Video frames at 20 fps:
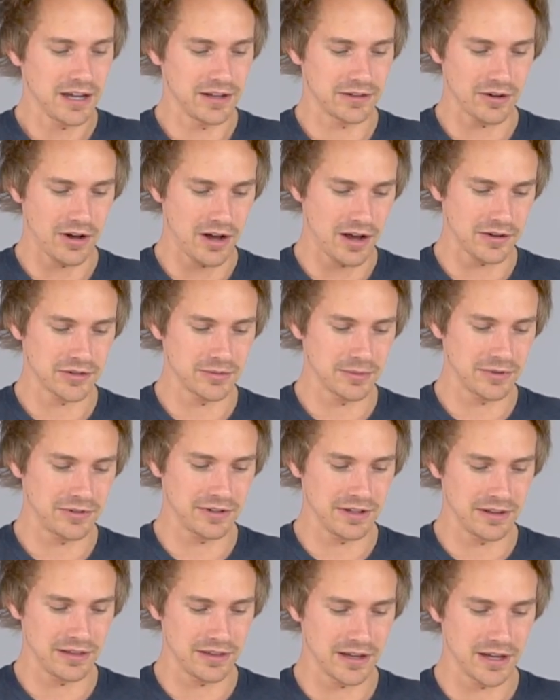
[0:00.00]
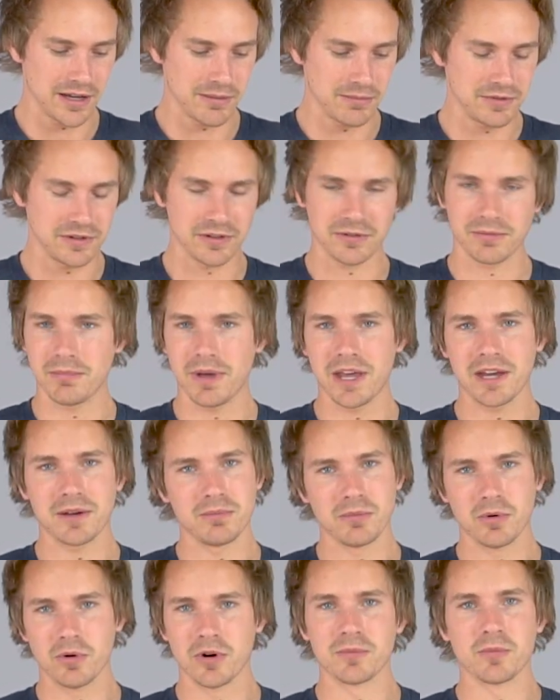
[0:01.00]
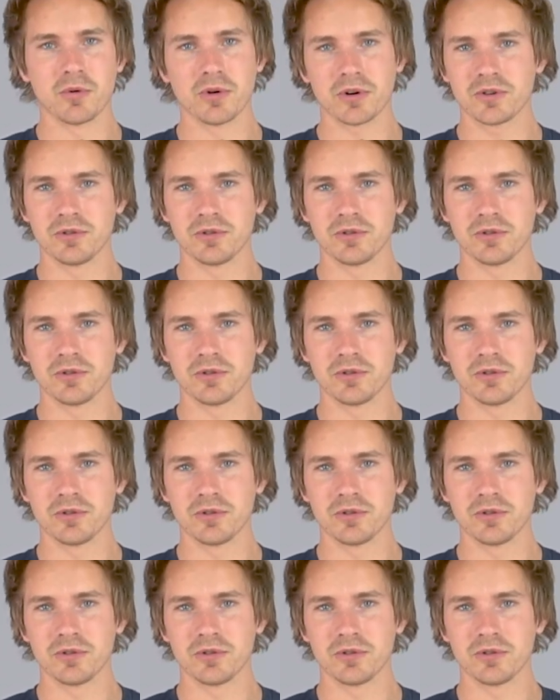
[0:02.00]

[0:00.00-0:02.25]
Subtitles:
It's awesome to see them just make more and more